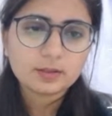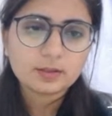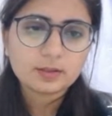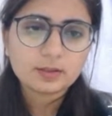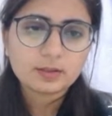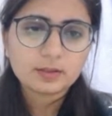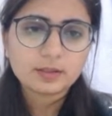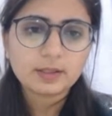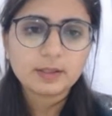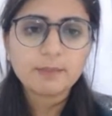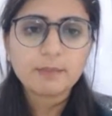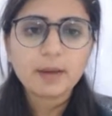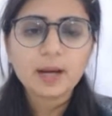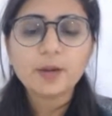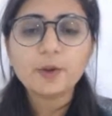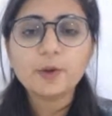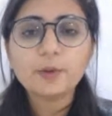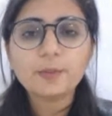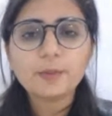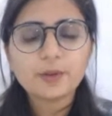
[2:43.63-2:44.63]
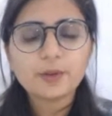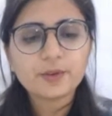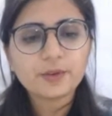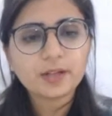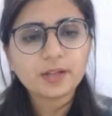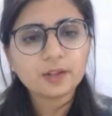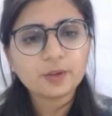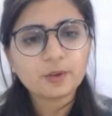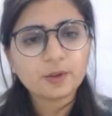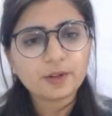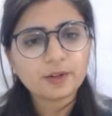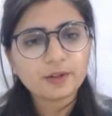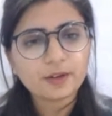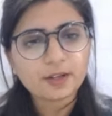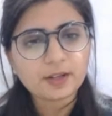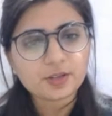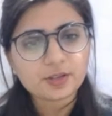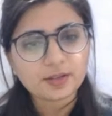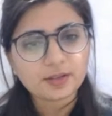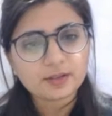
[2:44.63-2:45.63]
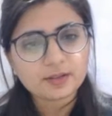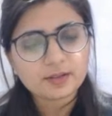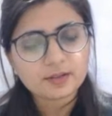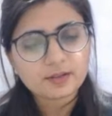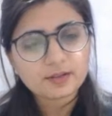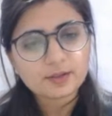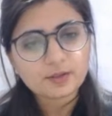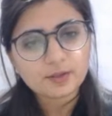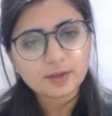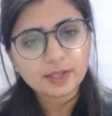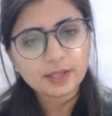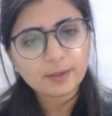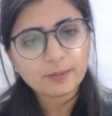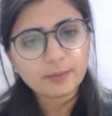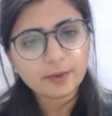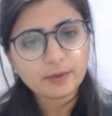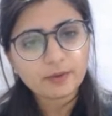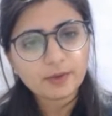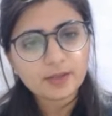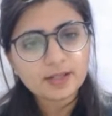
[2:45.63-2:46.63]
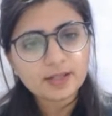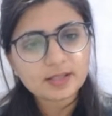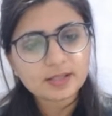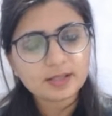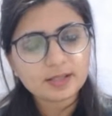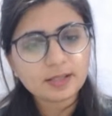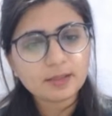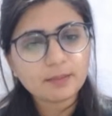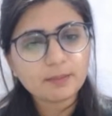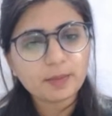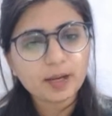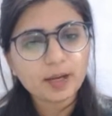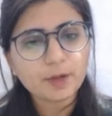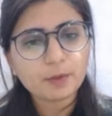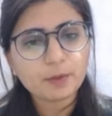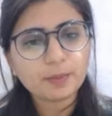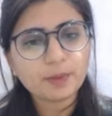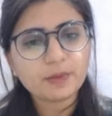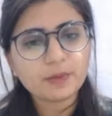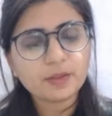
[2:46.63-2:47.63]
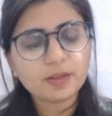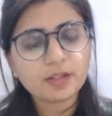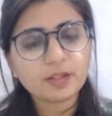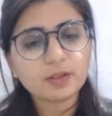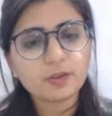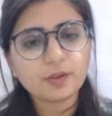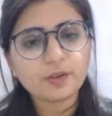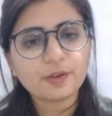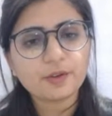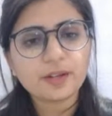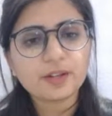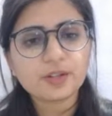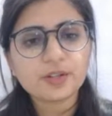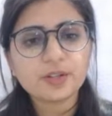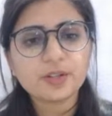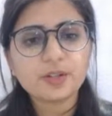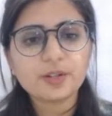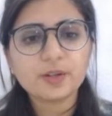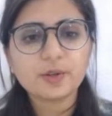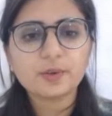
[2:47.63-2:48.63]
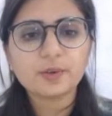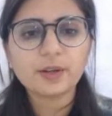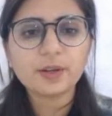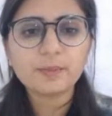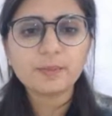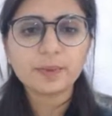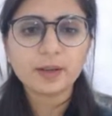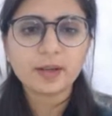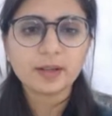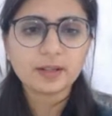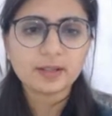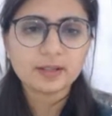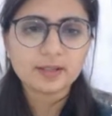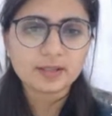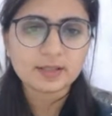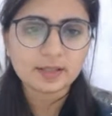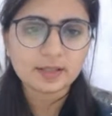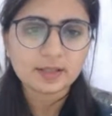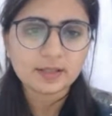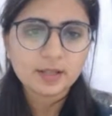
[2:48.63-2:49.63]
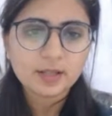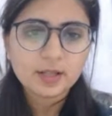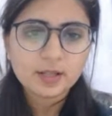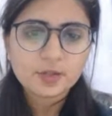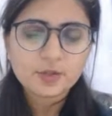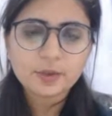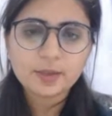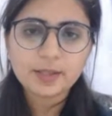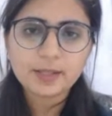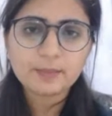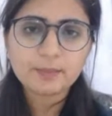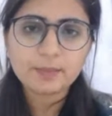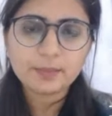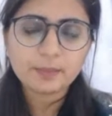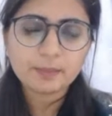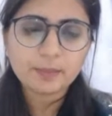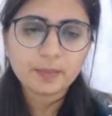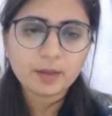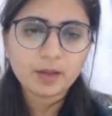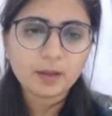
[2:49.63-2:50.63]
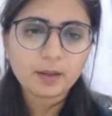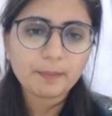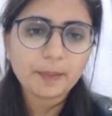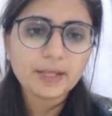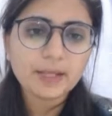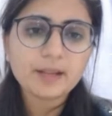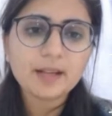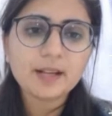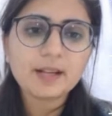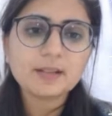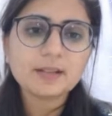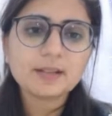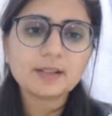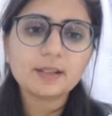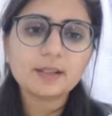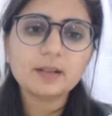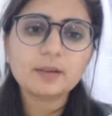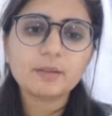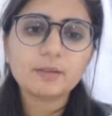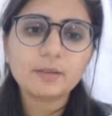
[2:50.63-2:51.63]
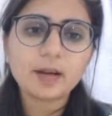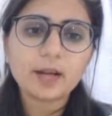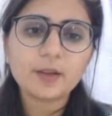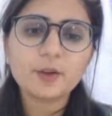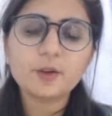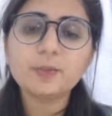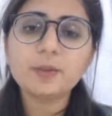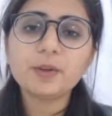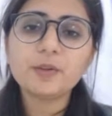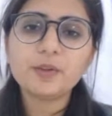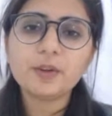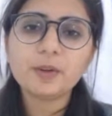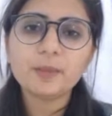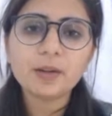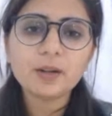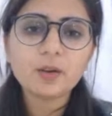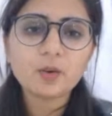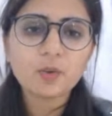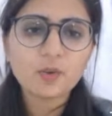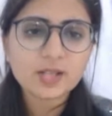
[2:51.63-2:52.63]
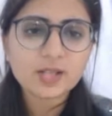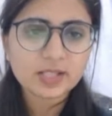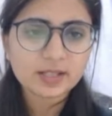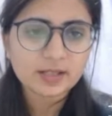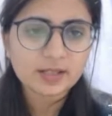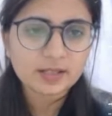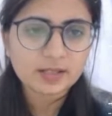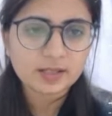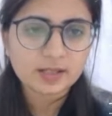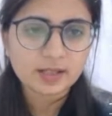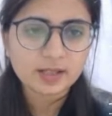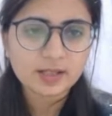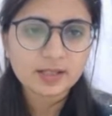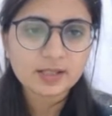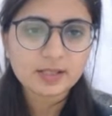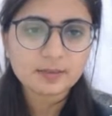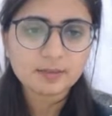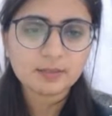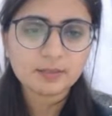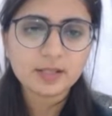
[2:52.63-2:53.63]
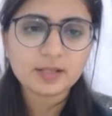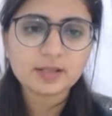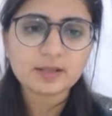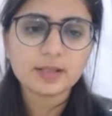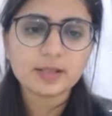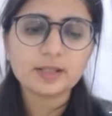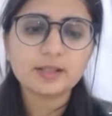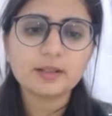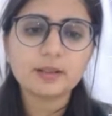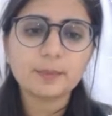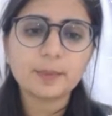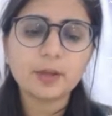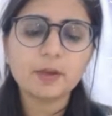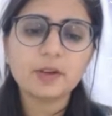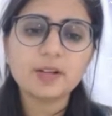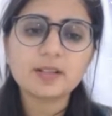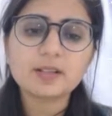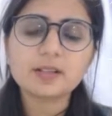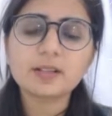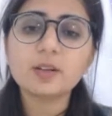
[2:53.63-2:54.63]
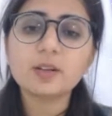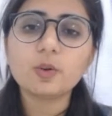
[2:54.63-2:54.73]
the myometrial contraction. So it prevents the myometrial contraction during pregnancy. So it maintains the myometrium in quiescent stage, means it prevents the